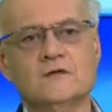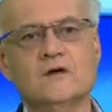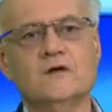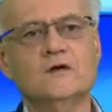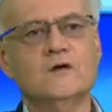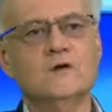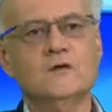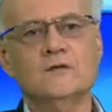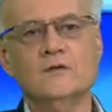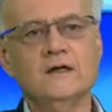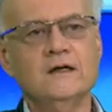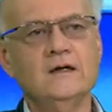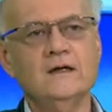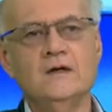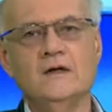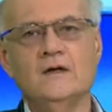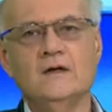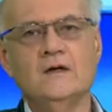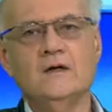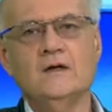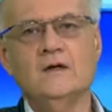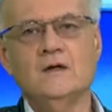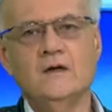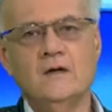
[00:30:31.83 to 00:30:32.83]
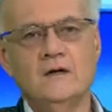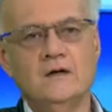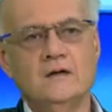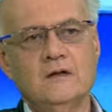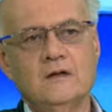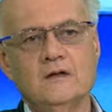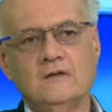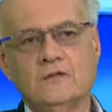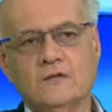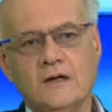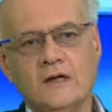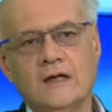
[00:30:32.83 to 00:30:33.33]
Not only
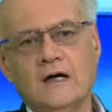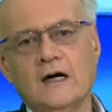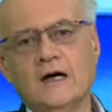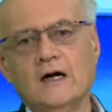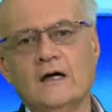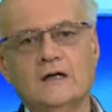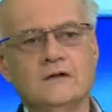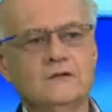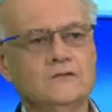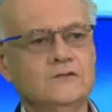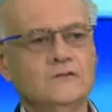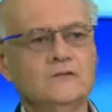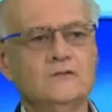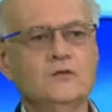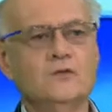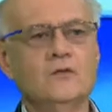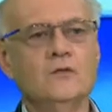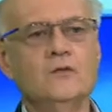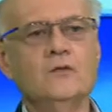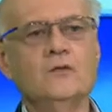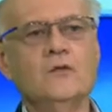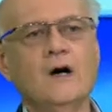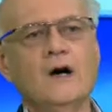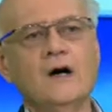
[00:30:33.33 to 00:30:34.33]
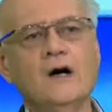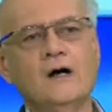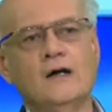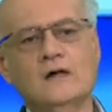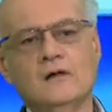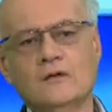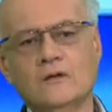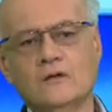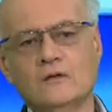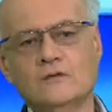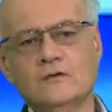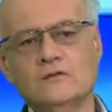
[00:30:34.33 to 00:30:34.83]
in regard to who
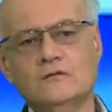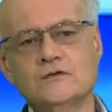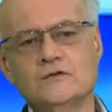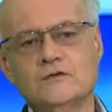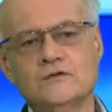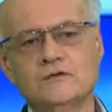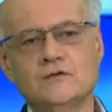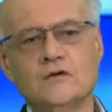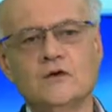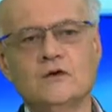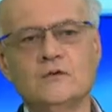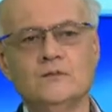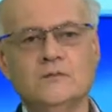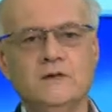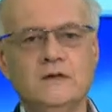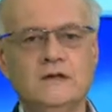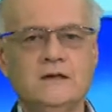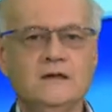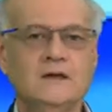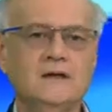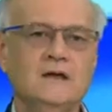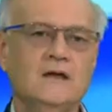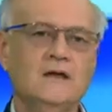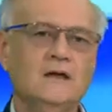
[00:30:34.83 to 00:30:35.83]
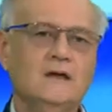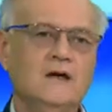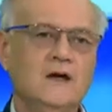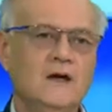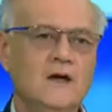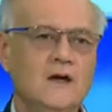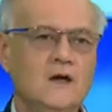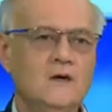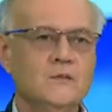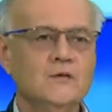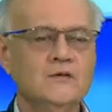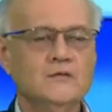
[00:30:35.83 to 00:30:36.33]
are or who should not be
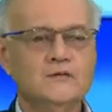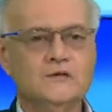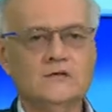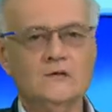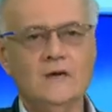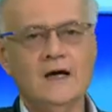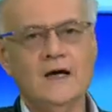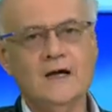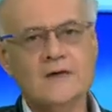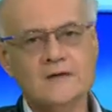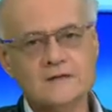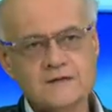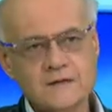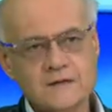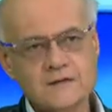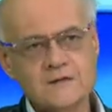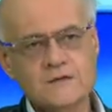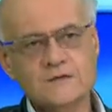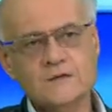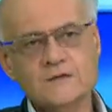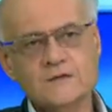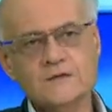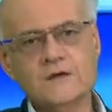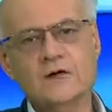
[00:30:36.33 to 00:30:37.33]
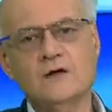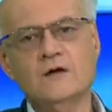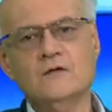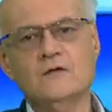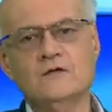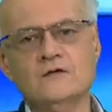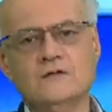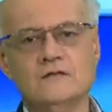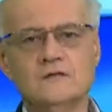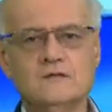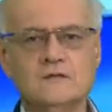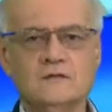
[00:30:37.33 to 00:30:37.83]
able to access those
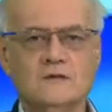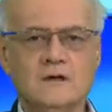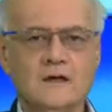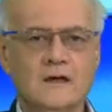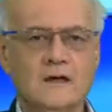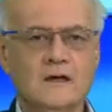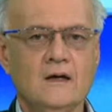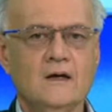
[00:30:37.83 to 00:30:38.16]
houses,